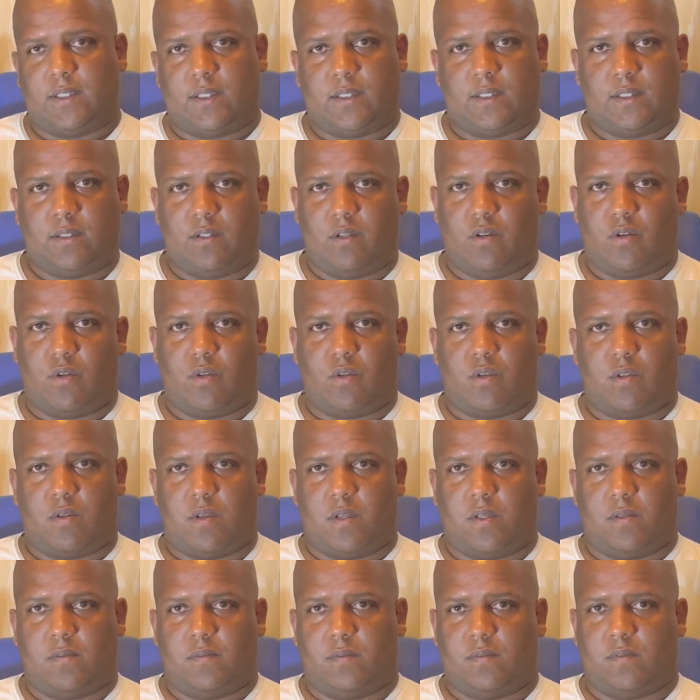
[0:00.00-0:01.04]
You know,
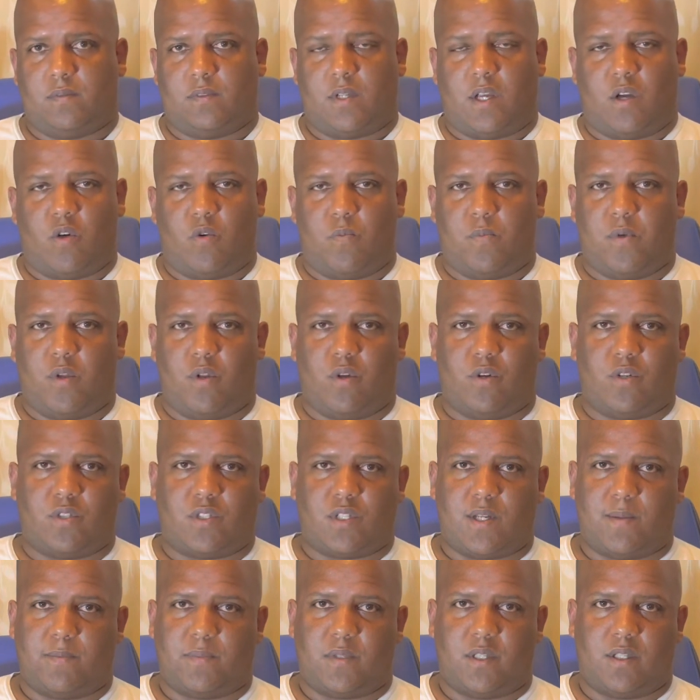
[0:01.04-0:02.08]
I hope you learned
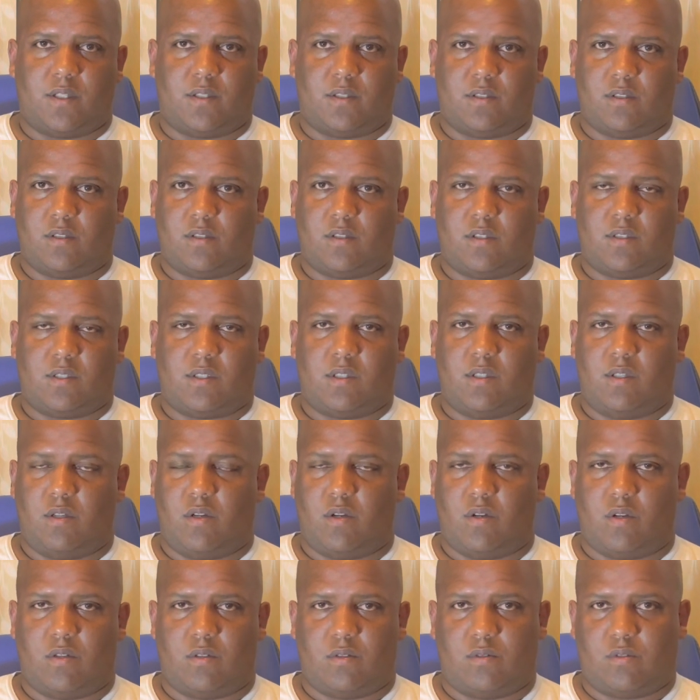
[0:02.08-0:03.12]
something. You
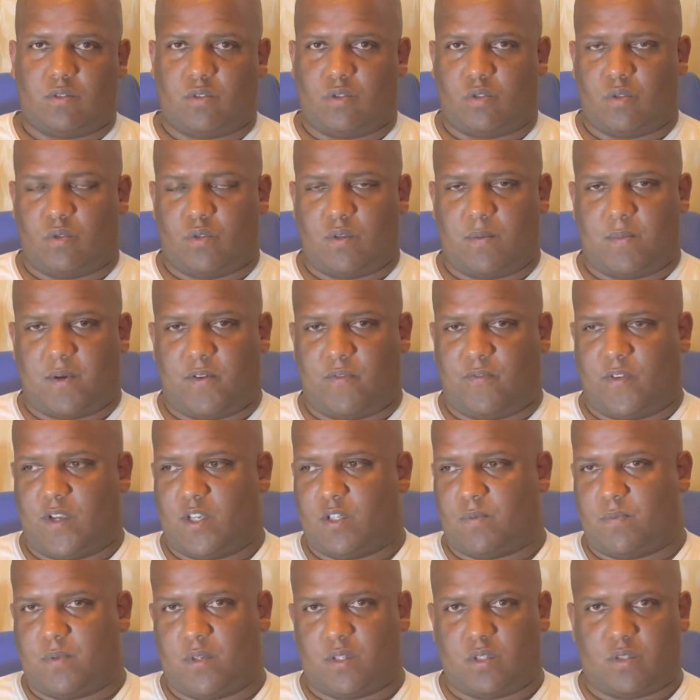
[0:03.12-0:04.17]
know, told you about
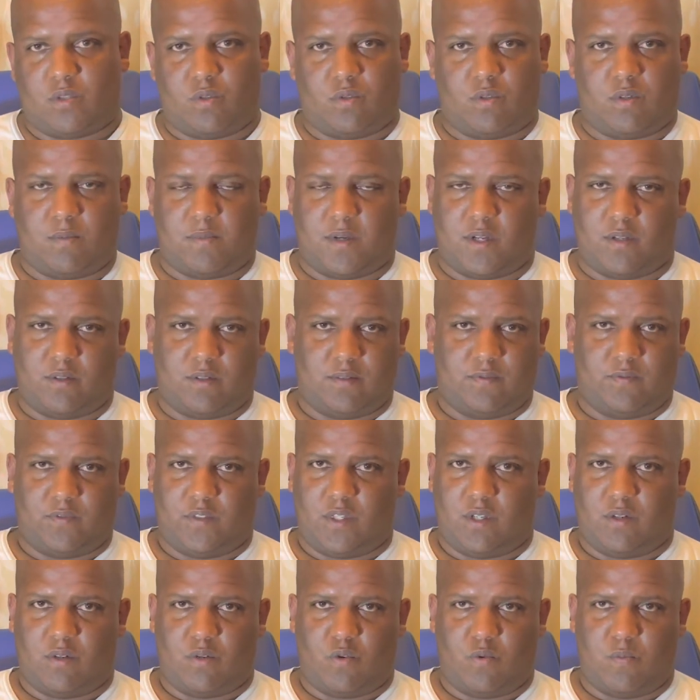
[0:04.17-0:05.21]
Facebook, told you about,
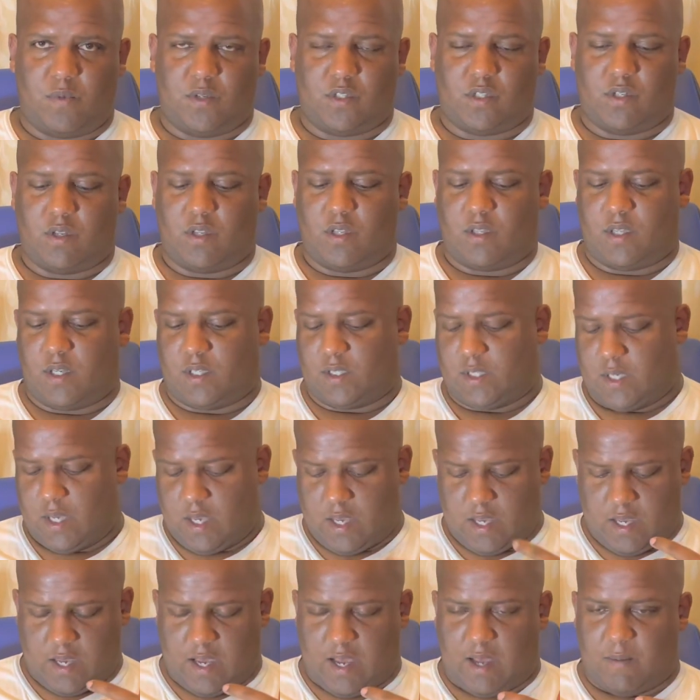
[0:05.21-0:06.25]
you know, a whole bunch of other things.
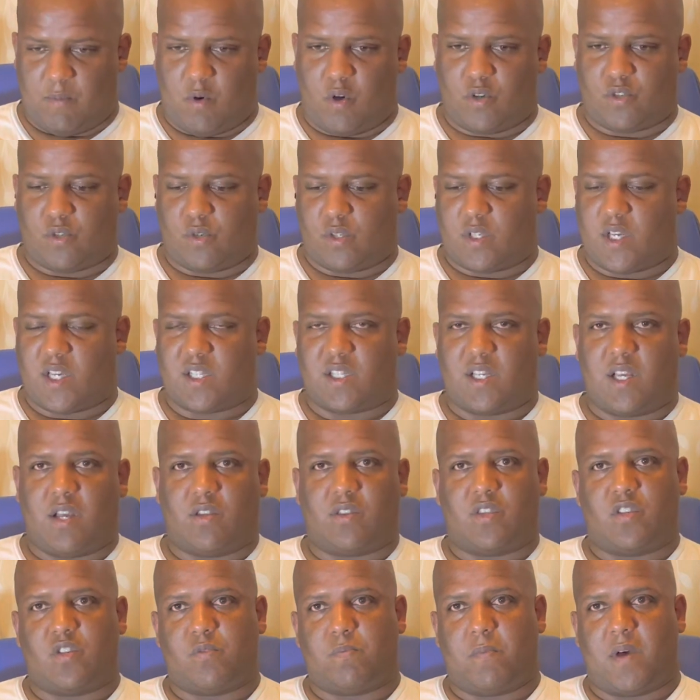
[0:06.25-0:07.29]
I'm also testing out
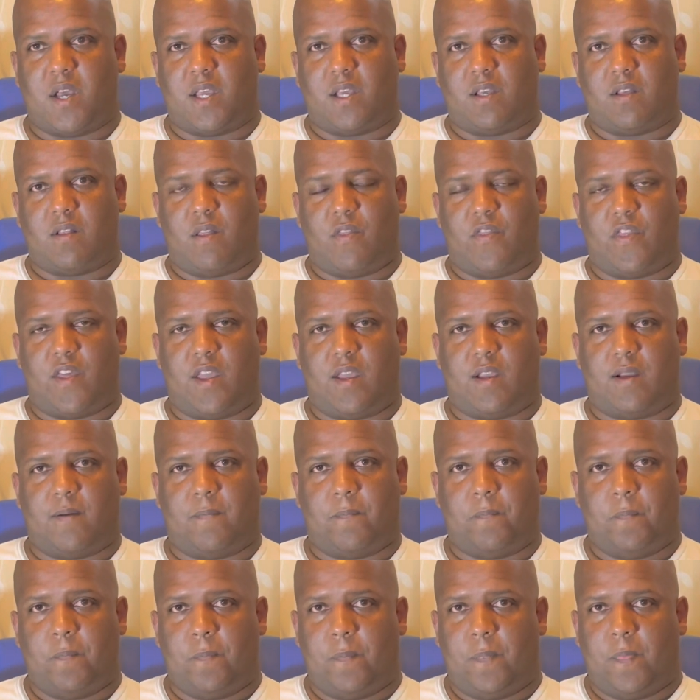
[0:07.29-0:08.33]
this mic thing.
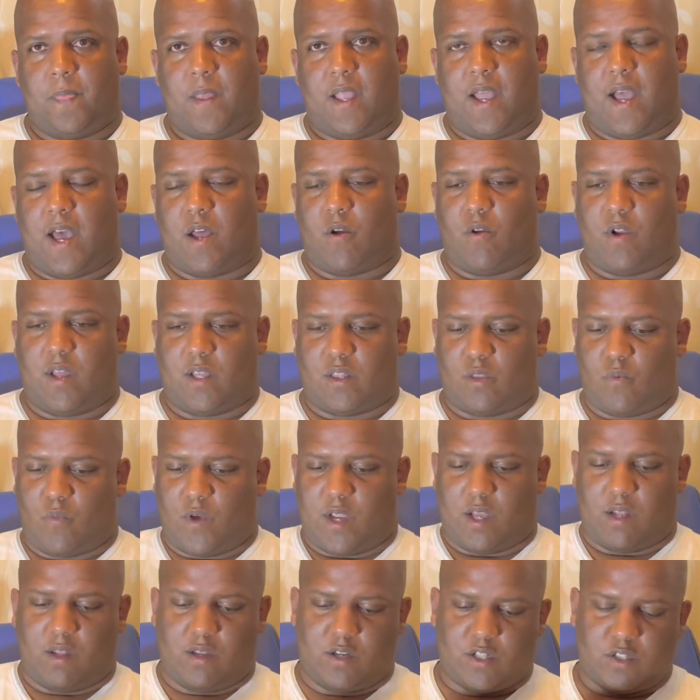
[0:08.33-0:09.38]
I don't like the
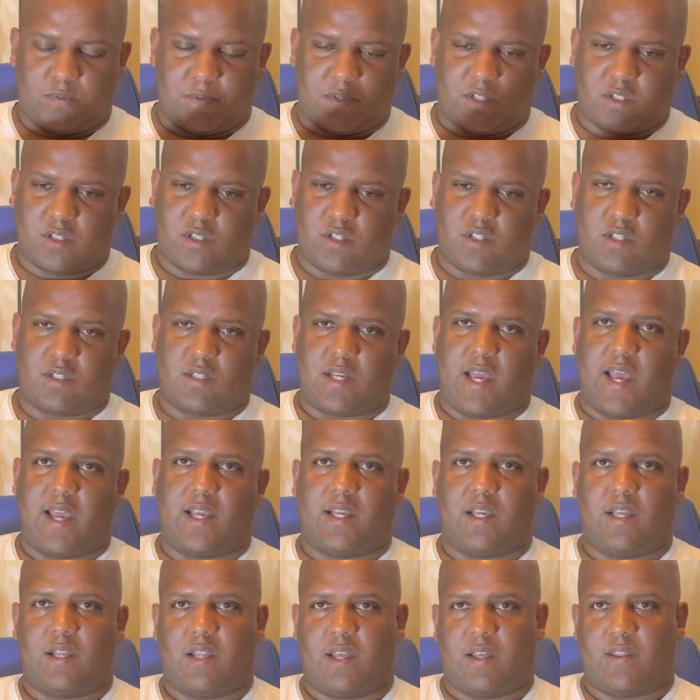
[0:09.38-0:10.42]
way it looks because it's just
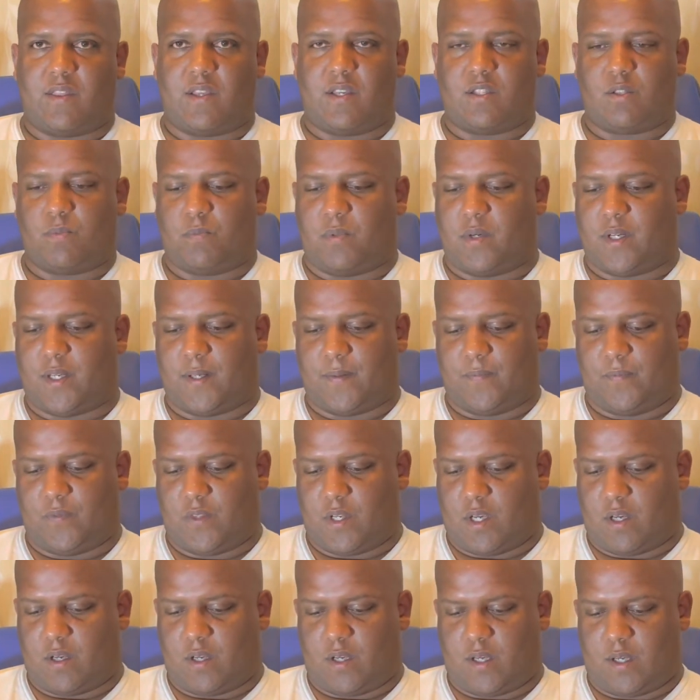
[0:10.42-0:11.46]
hanging like this, but
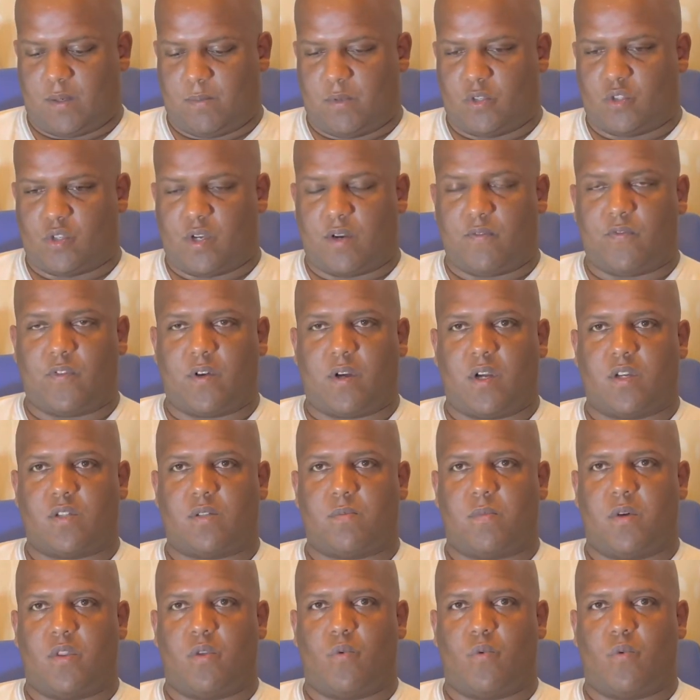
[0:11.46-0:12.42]
I'm gonna try to figure out some other